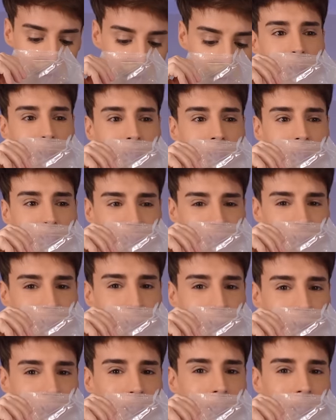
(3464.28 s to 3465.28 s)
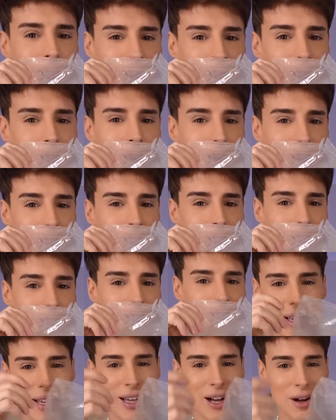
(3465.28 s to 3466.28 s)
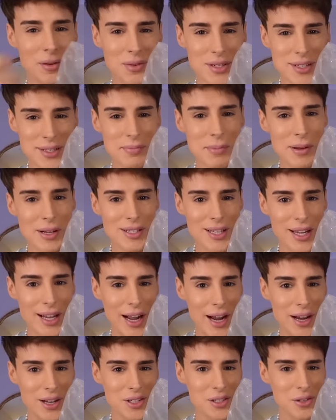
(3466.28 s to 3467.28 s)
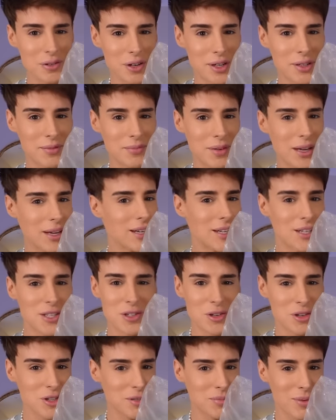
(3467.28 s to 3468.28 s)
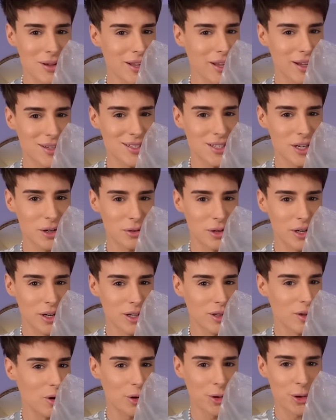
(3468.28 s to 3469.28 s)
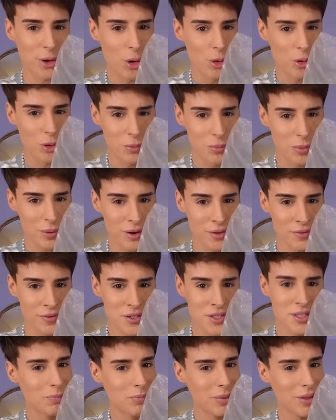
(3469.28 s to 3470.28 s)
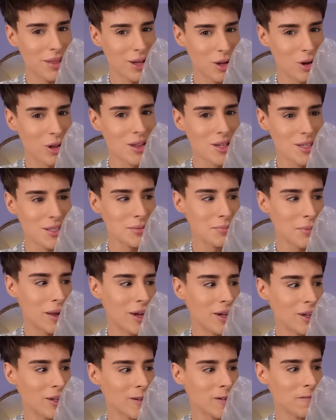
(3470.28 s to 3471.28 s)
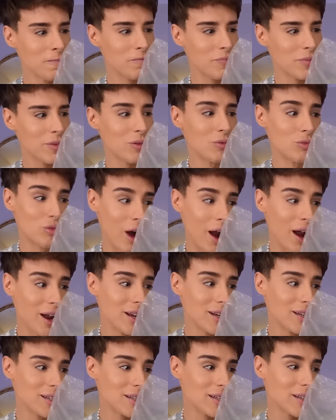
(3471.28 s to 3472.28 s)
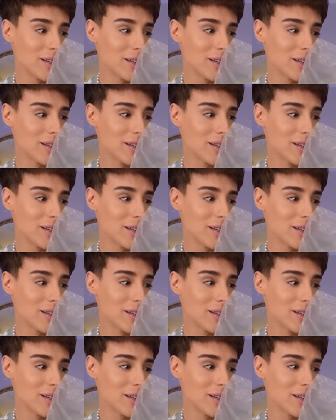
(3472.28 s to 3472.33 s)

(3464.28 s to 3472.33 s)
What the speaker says: It does smell like a Frosty. It almost smells like ice cream. It does not smell like cereal or Cocoa Puffs, but they got the smell right.